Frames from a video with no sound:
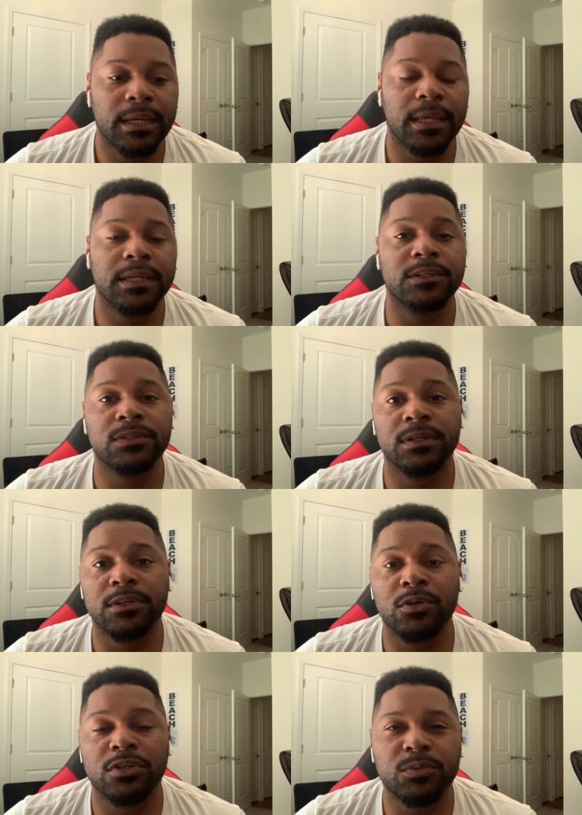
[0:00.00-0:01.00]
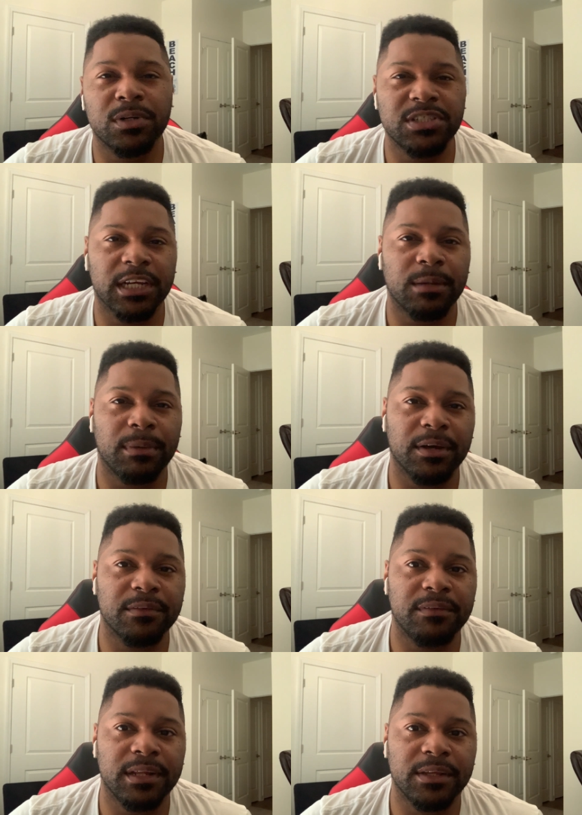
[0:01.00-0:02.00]
And uh, you also want to check out my other
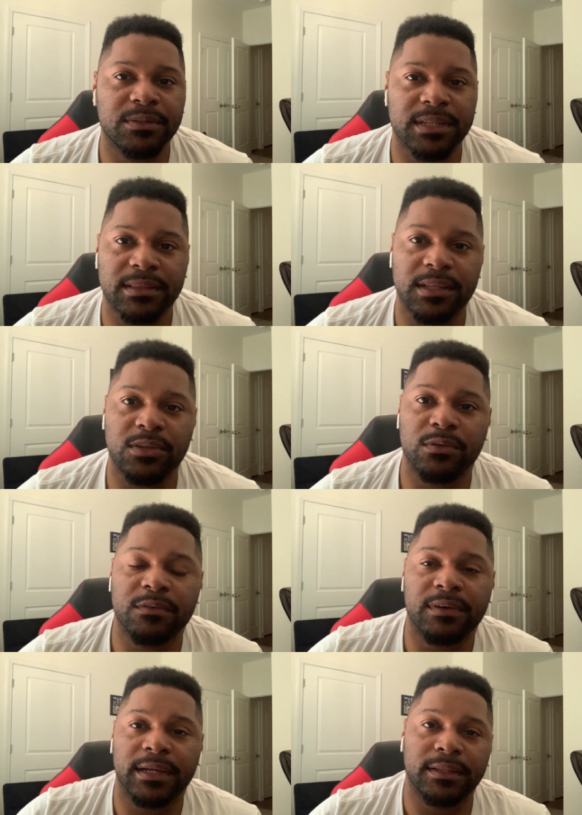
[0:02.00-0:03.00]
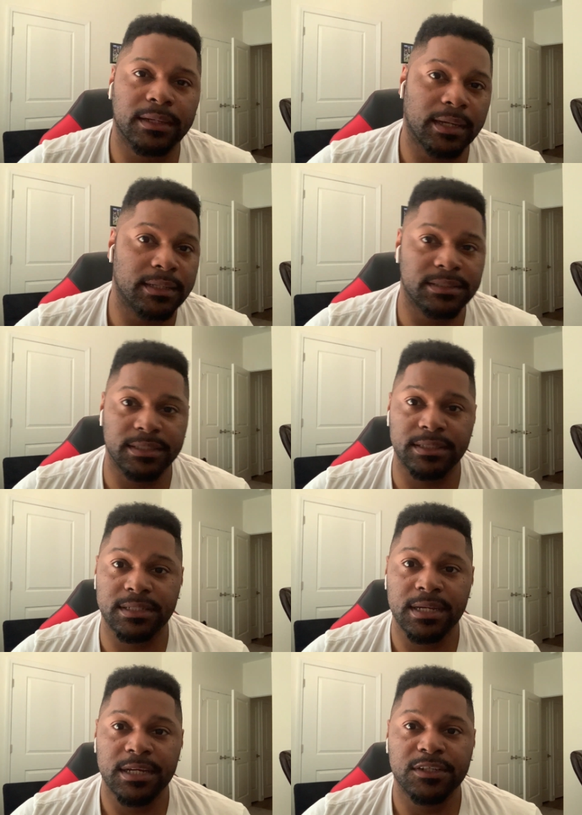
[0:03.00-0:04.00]
videos. I think you'll find the content
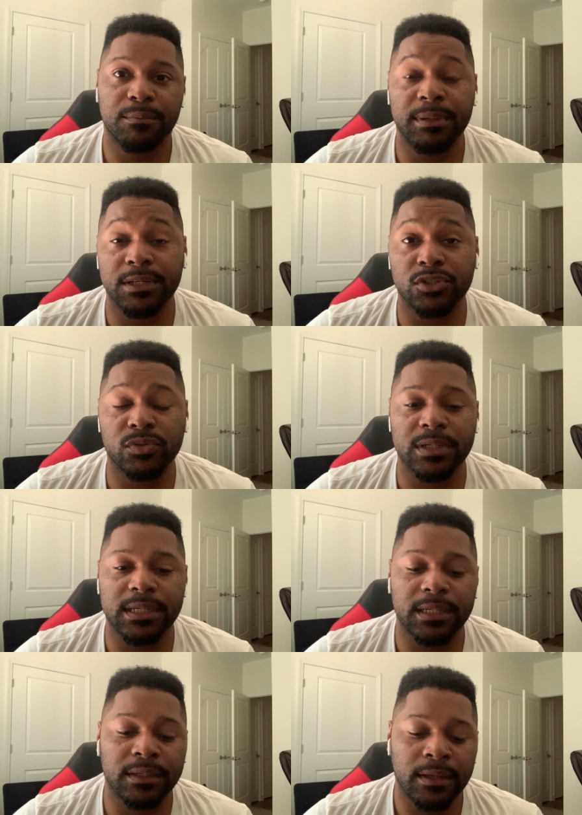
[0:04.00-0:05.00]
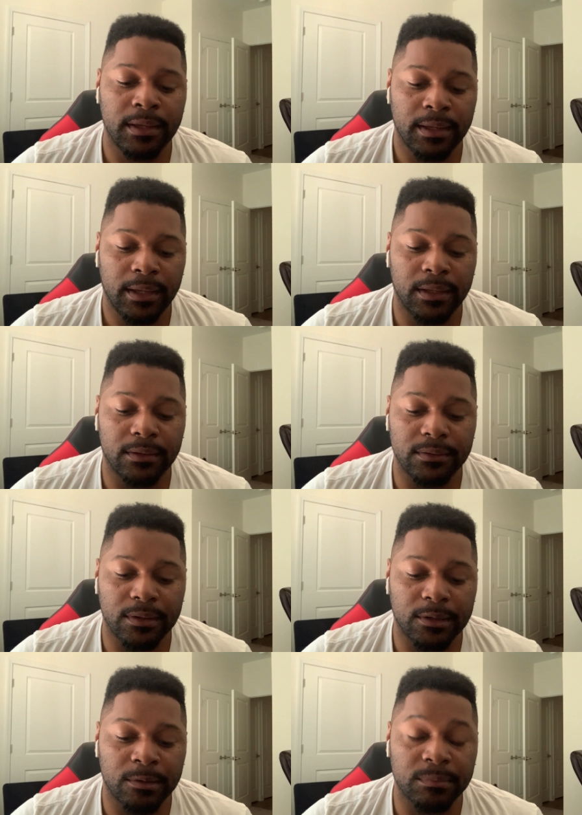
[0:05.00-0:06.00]
to be intriguing. And
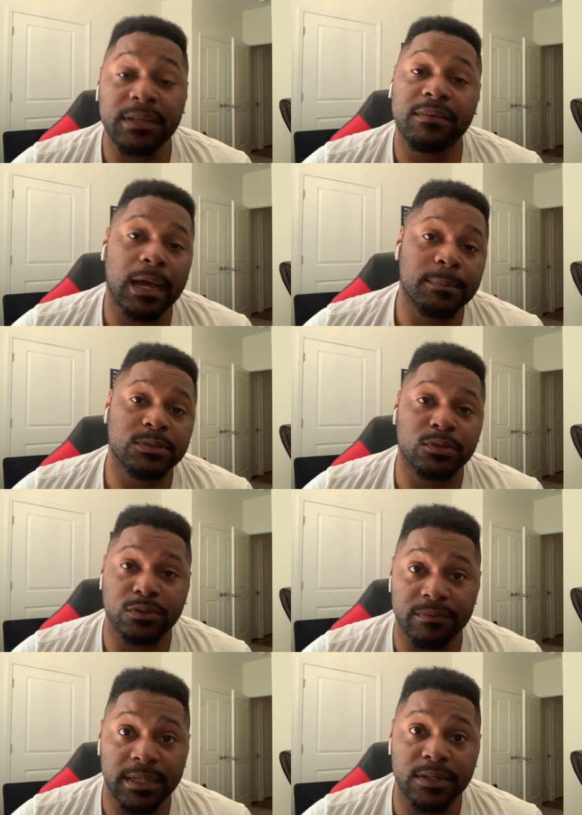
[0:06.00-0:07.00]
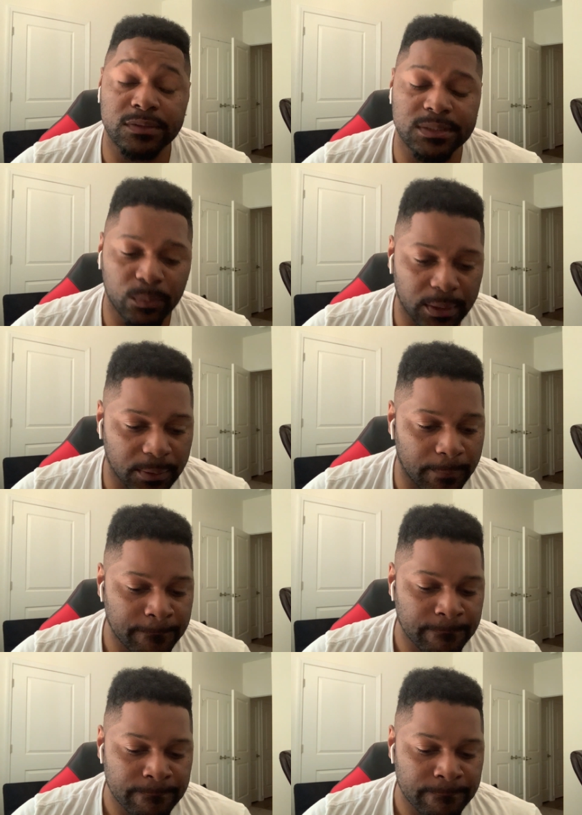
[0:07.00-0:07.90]
um, leave comments on those videos as well.